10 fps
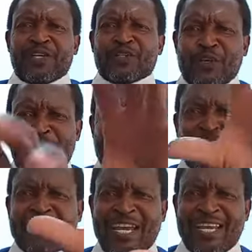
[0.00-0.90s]
So
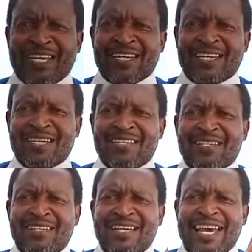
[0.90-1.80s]
everything
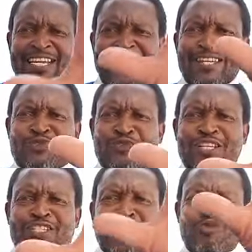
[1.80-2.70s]
in
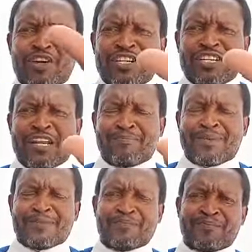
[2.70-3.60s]
Israel surrounded the
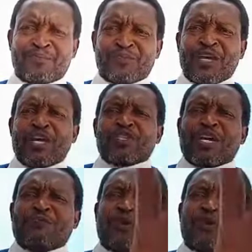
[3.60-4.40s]
temple. So if